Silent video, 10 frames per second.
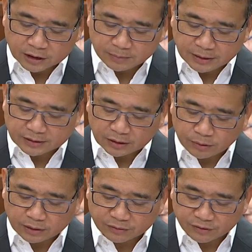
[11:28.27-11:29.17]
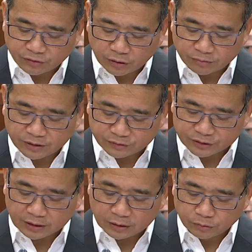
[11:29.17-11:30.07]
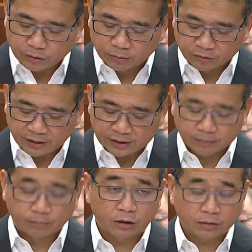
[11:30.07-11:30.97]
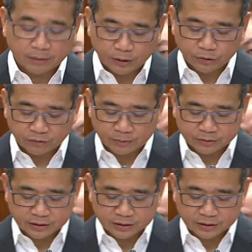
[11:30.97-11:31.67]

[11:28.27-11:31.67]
This means that while the reform REFJA will provide a broad menu of